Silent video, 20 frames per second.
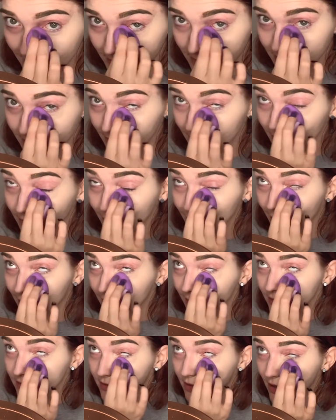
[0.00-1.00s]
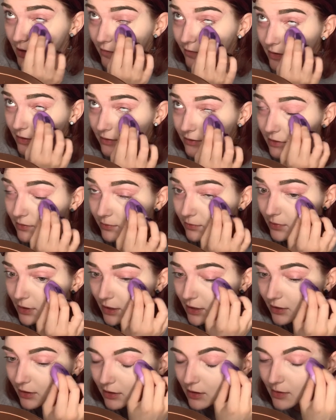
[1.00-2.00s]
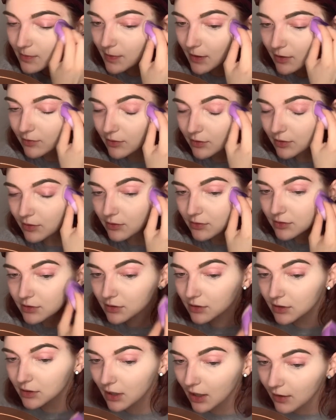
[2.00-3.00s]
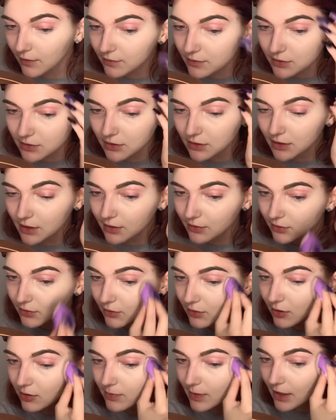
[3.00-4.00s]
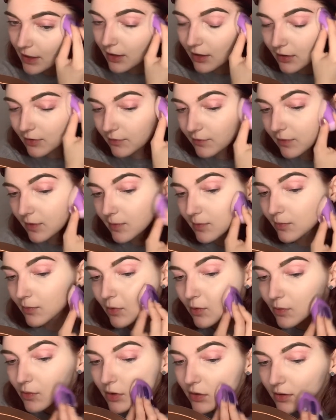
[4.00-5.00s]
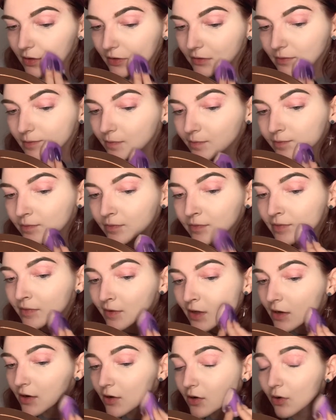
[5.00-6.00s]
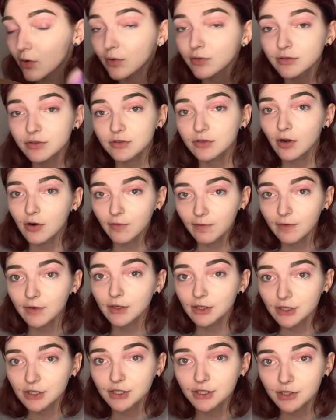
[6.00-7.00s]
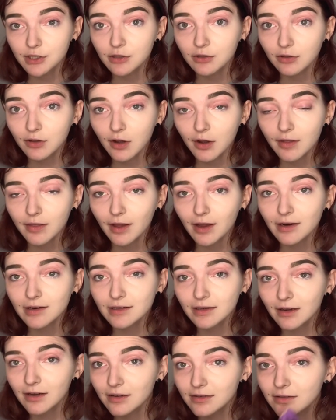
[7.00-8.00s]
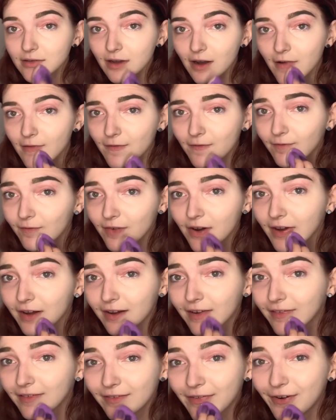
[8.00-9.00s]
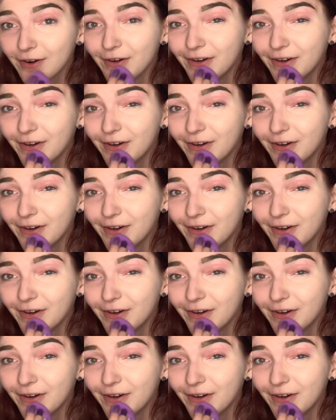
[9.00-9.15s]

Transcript: So you are saving some makeup. I would usually have to either go back in for more or just go for a sheer look that day. You see how fucking,